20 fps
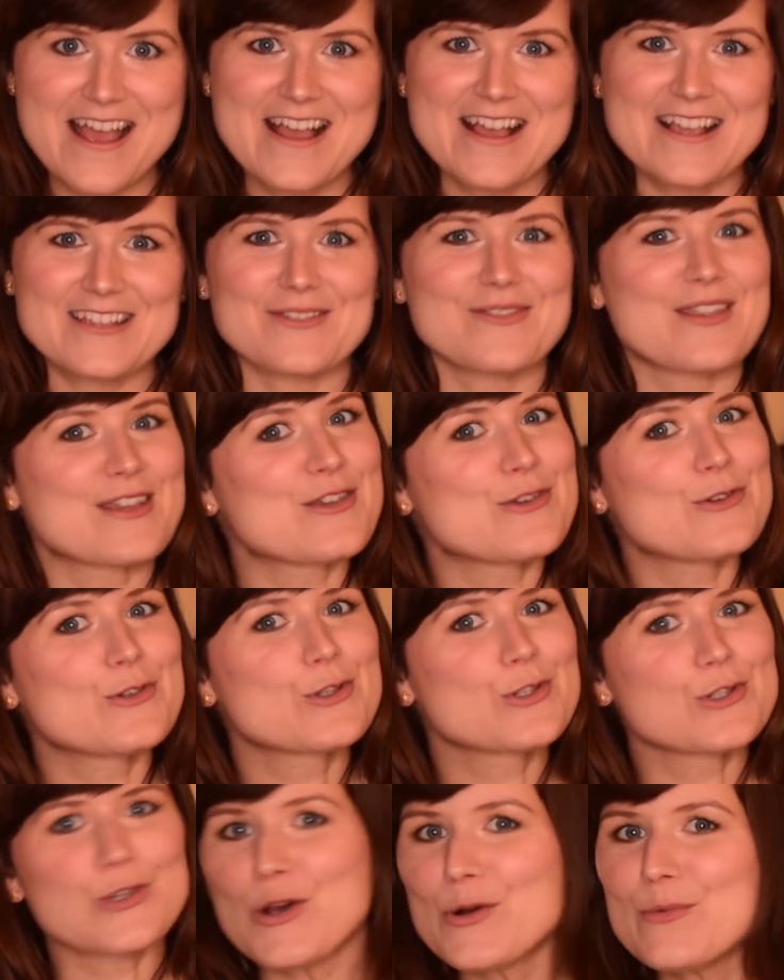So thank you
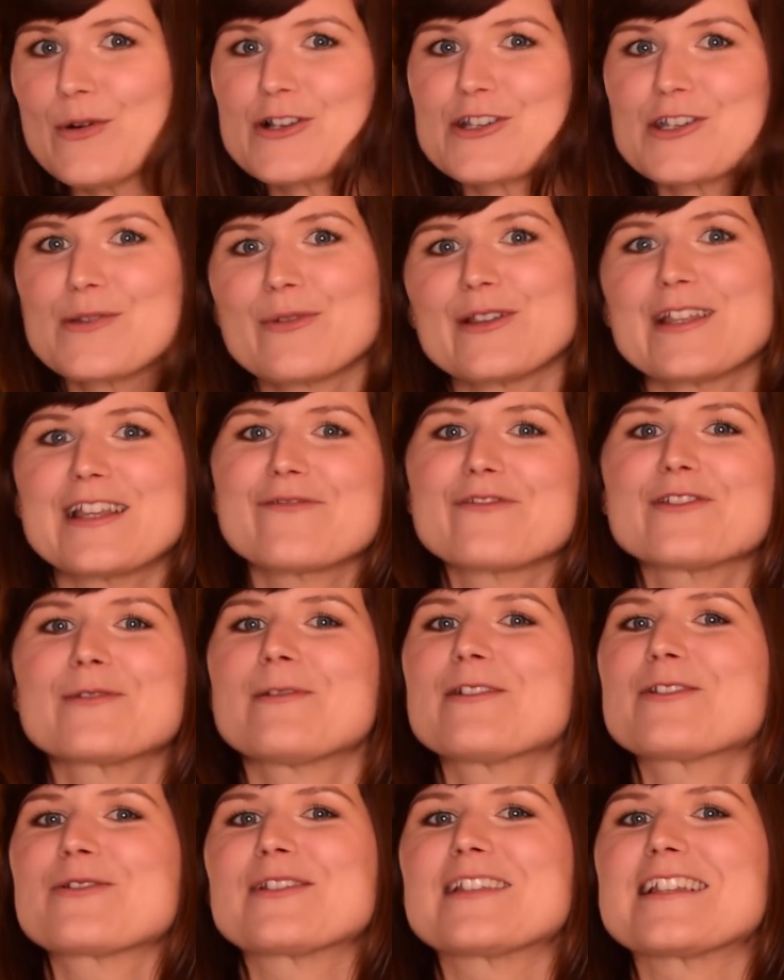so much to Brilliant for
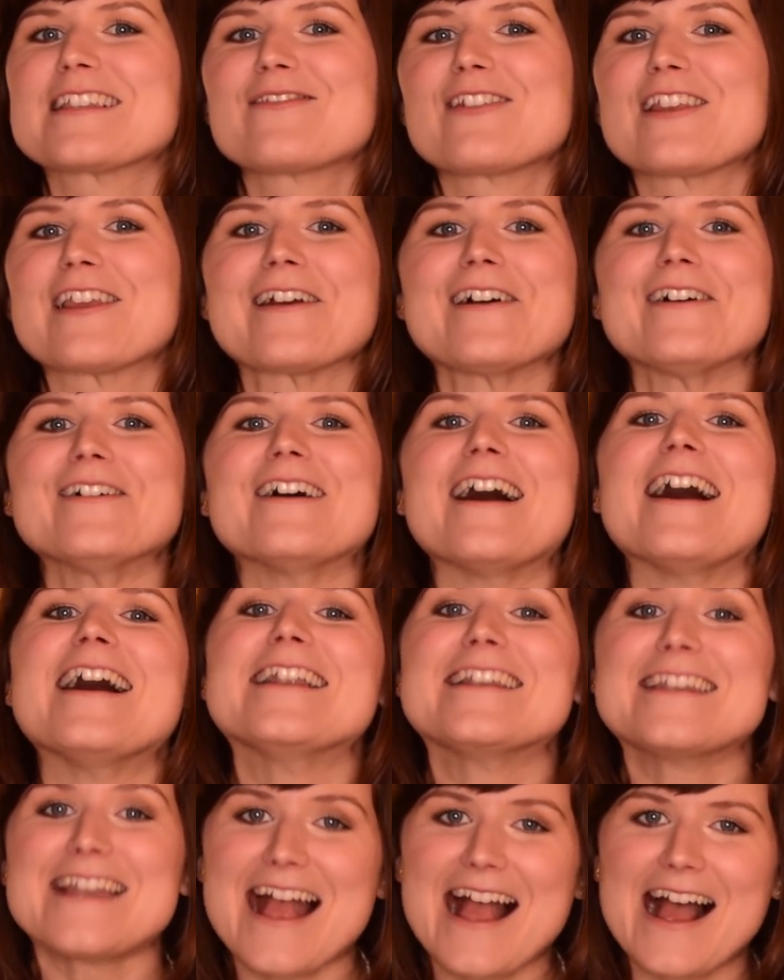sponsoring this video.
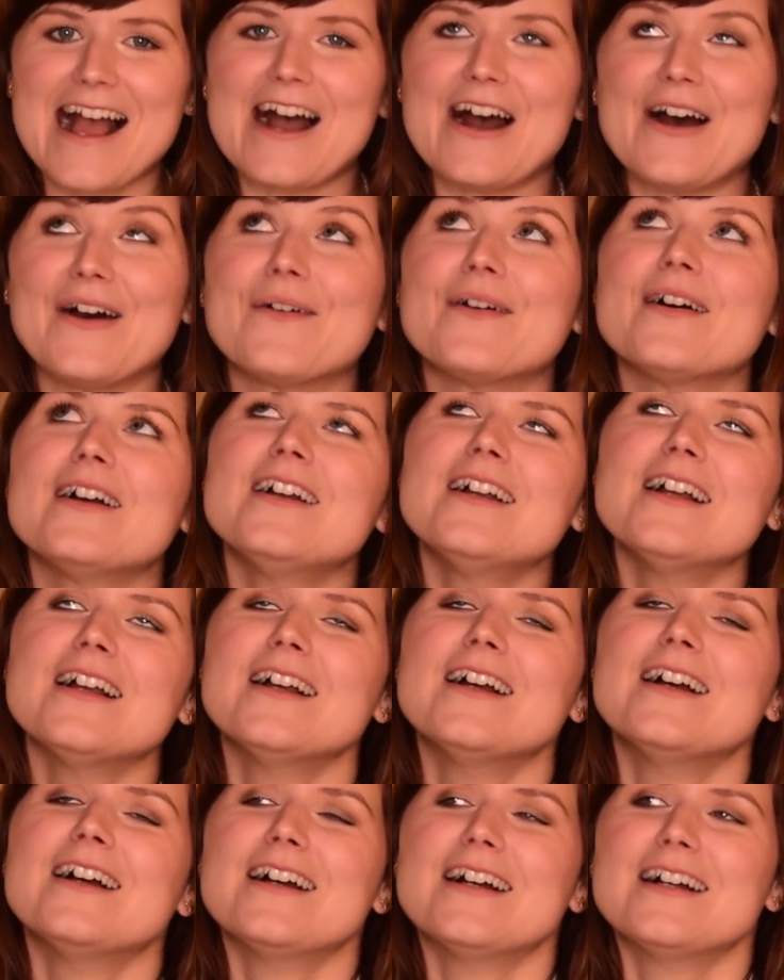And now,
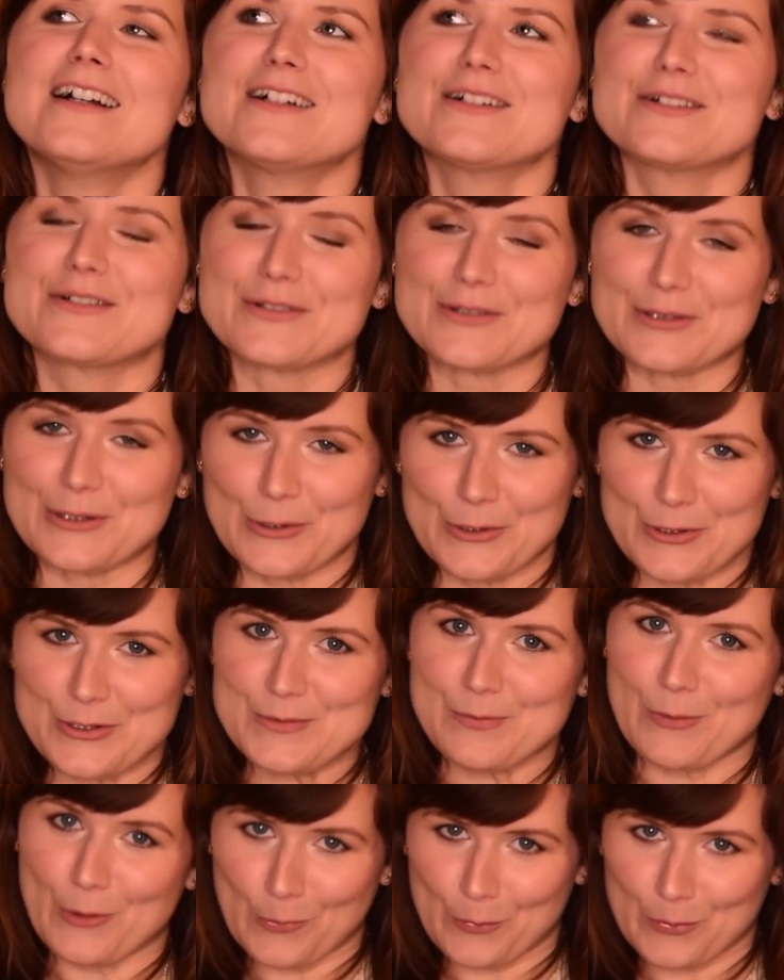roll
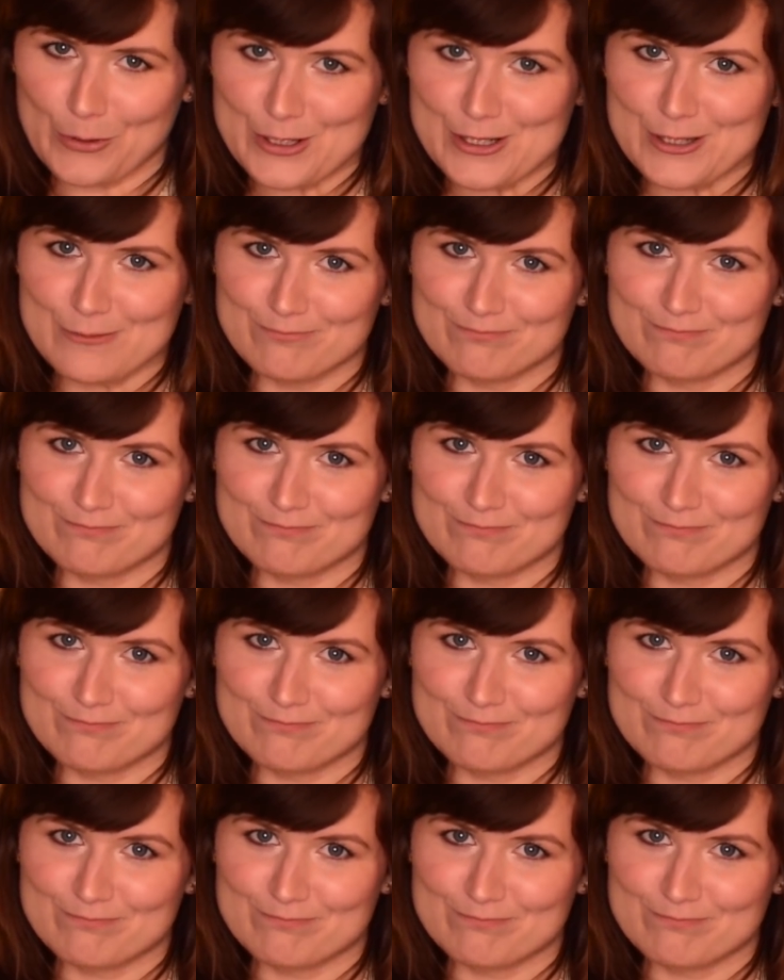those bloopers.